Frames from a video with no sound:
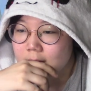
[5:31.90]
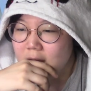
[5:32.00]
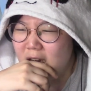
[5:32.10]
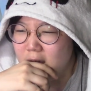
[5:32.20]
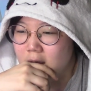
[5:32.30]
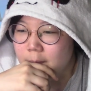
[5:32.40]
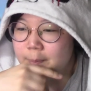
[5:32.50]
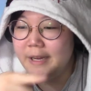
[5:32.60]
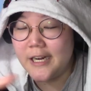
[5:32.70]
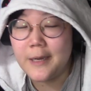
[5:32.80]
Ah!
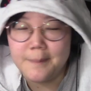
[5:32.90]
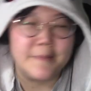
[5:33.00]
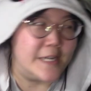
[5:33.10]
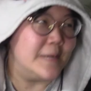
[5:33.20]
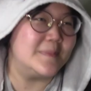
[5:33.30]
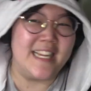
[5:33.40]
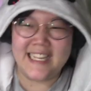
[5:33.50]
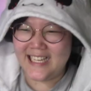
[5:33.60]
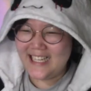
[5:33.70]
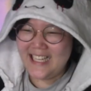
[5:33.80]
Beat up, yeah.
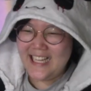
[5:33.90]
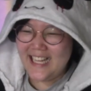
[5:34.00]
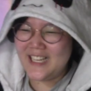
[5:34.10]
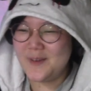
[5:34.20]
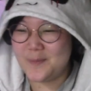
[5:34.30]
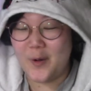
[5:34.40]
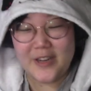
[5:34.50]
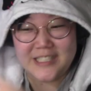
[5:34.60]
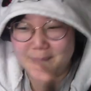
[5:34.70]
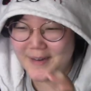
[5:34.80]

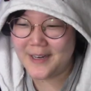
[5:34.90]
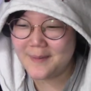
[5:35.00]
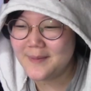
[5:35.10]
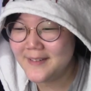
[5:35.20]
Poison beat up.